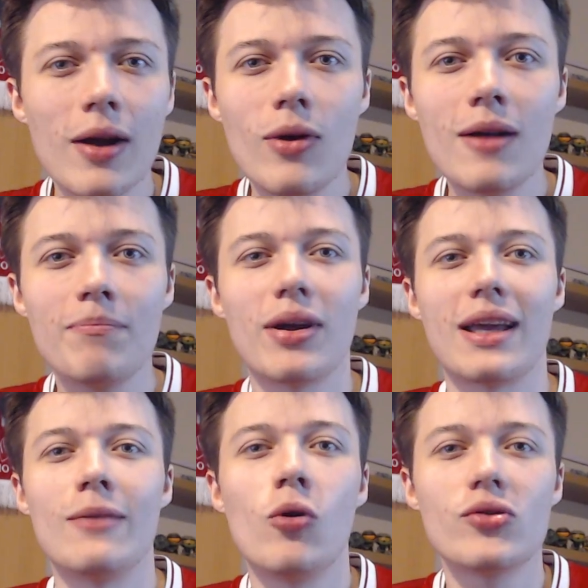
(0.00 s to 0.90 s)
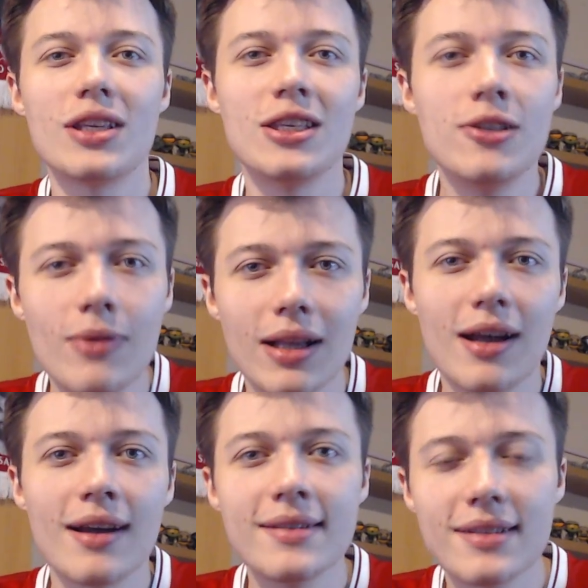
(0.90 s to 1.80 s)
word, but he wasn't
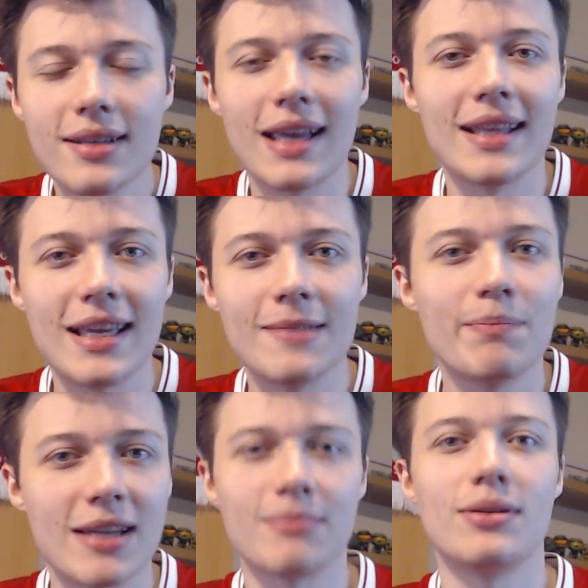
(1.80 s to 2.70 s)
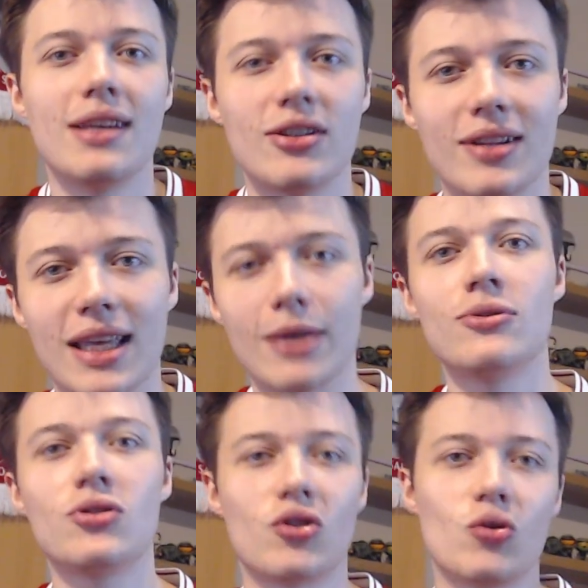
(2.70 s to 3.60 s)
utilised in his best position. He
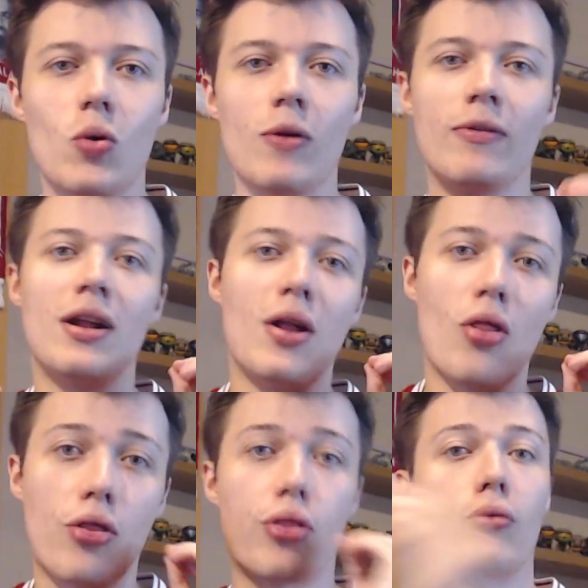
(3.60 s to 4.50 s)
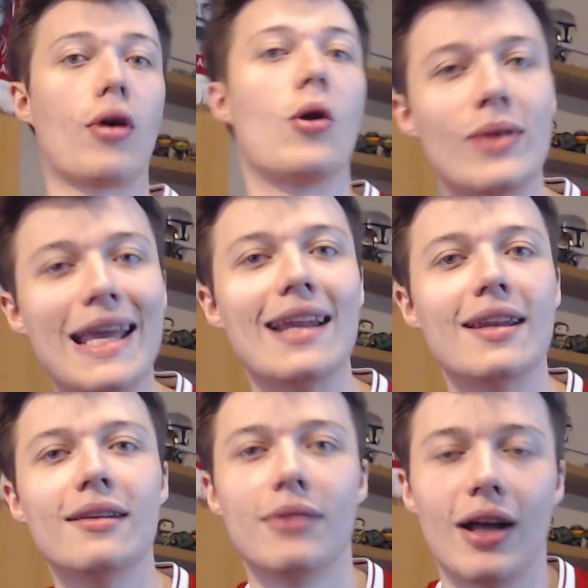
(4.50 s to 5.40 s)
was just sort of thrown
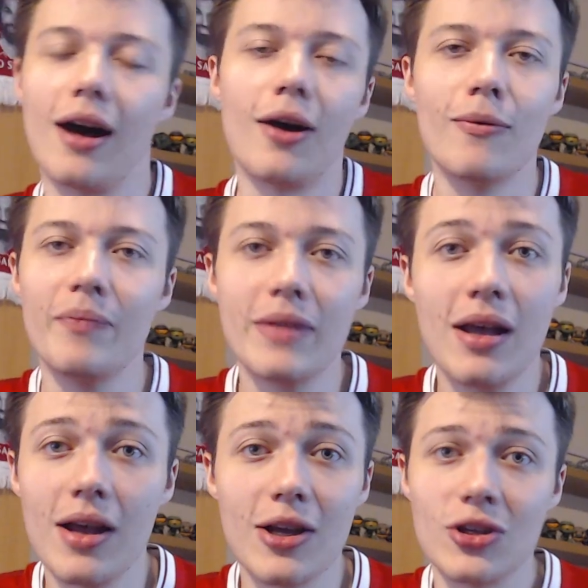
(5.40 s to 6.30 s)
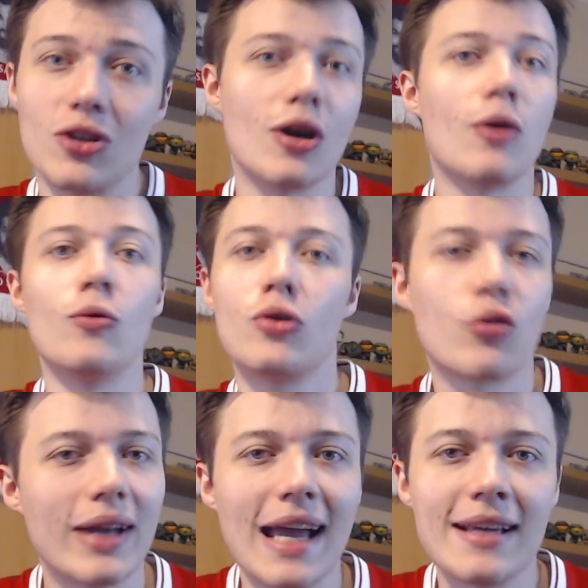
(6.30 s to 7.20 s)
in, like, oh, go
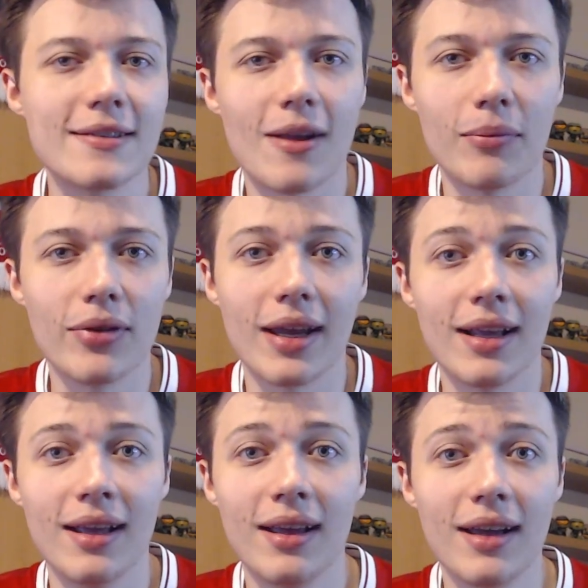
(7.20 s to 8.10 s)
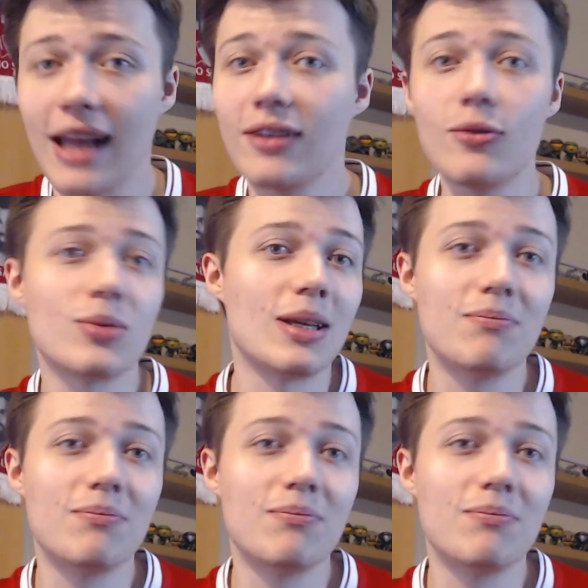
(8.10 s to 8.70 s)
create something. And of course,